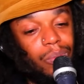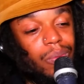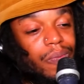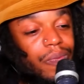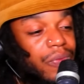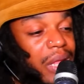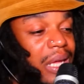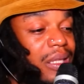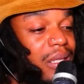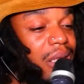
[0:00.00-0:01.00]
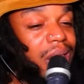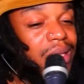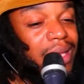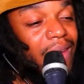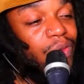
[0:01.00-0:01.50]
Like,
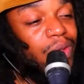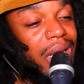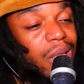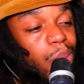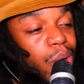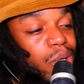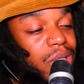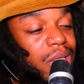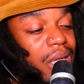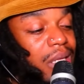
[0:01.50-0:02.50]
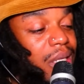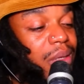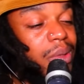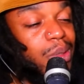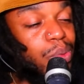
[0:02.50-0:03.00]
I feel like the person that
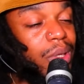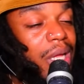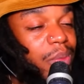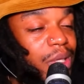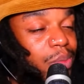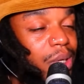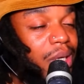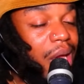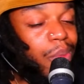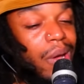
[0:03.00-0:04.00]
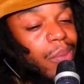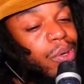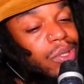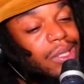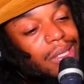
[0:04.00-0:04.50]
is proclaiming to be a K-pop
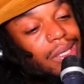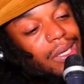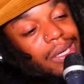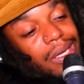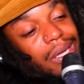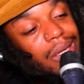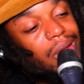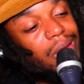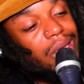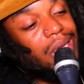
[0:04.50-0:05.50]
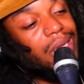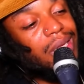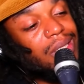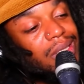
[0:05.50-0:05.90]
person is